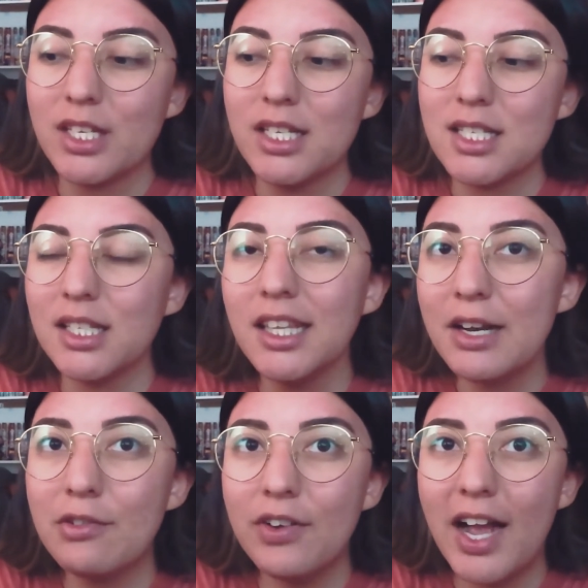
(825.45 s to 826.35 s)

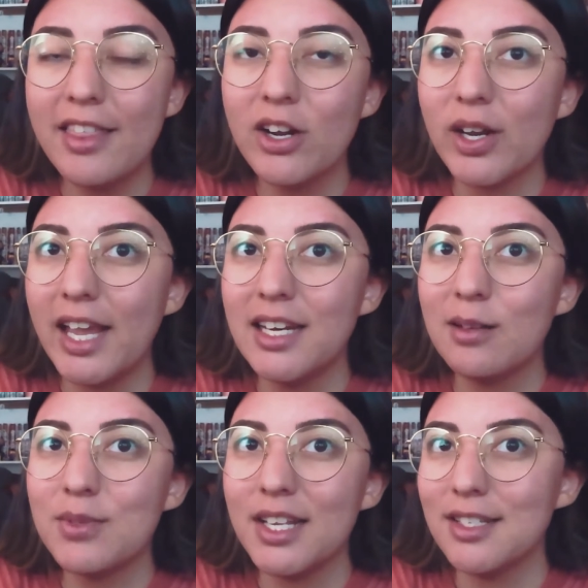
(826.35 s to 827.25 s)
solidify their
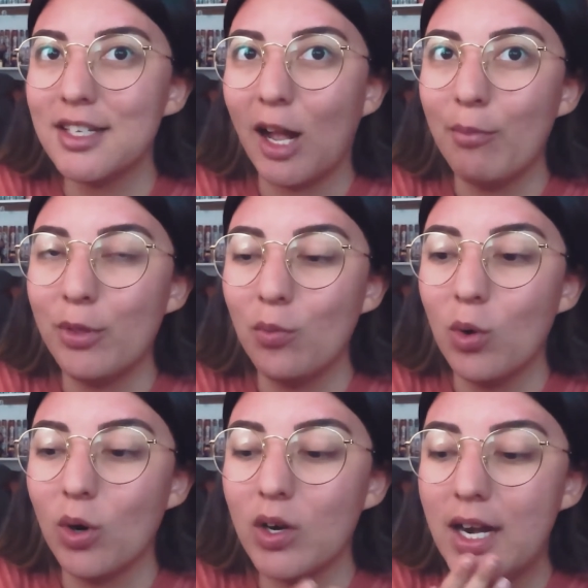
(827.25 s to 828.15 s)
kingdoms and stop the
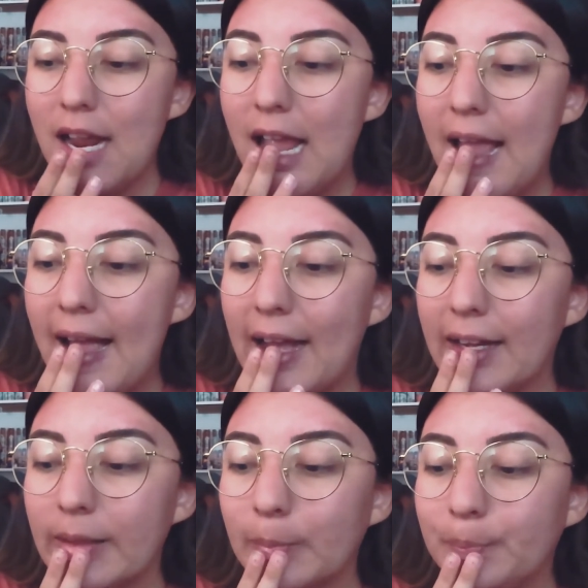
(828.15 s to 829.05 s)
war.
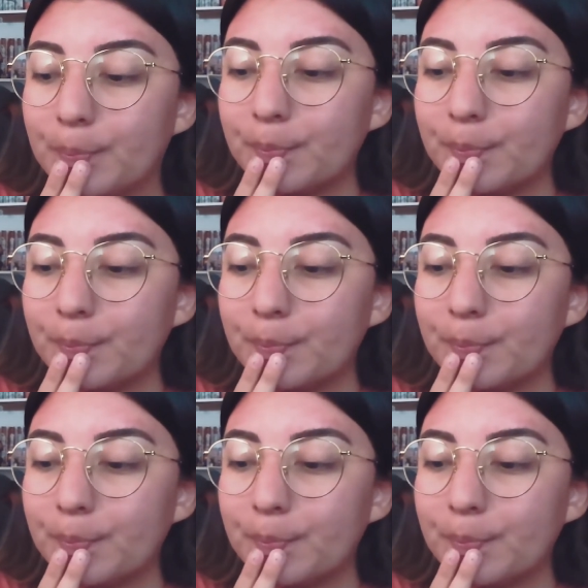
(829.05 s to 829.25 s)
Um,